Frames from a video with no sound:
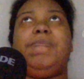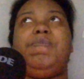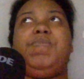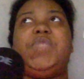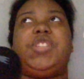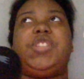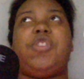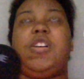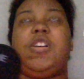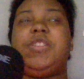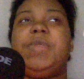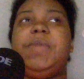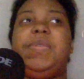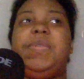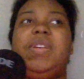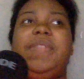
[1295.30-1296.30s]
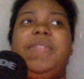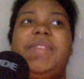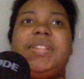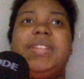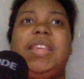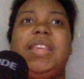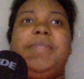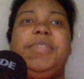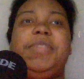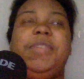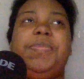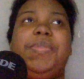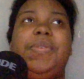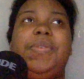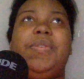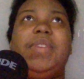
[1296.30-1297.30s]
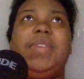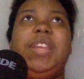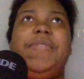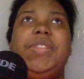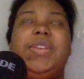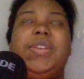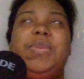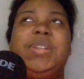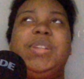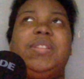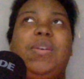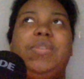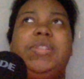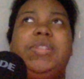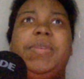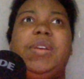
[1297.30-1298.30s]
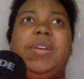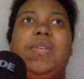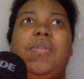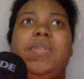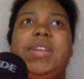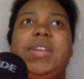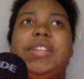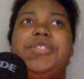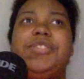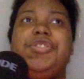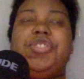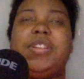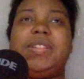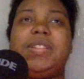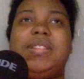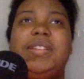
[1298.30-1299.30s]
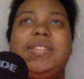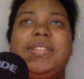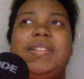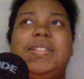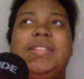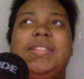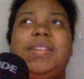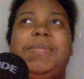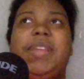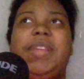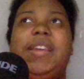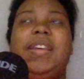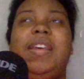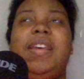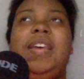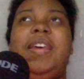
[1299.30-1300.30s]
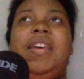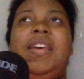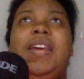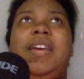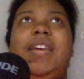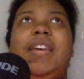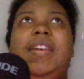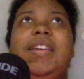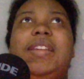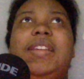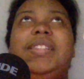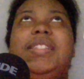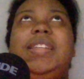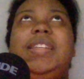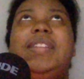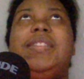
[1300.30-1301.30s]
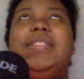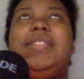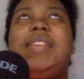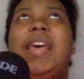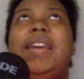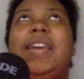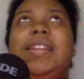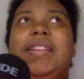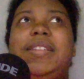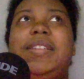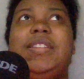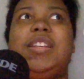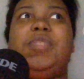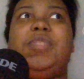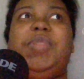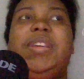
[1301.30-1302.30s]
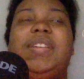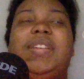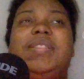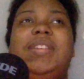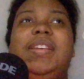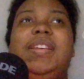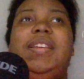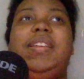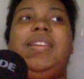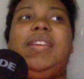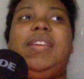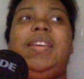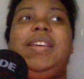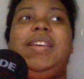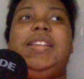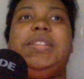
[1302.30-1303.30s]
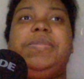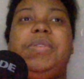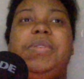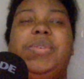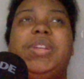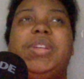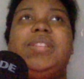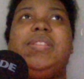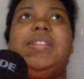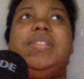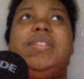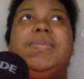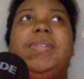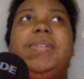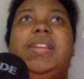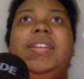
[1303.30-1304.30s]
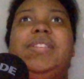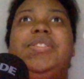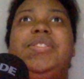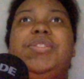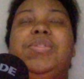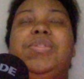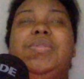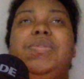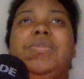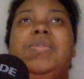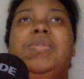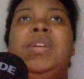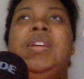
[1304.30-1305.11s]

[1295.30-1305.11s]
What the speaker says: charge people, investigate people, even though his ultimate goal is justice. It seemed like it's seen as antagonistic because his focus is related to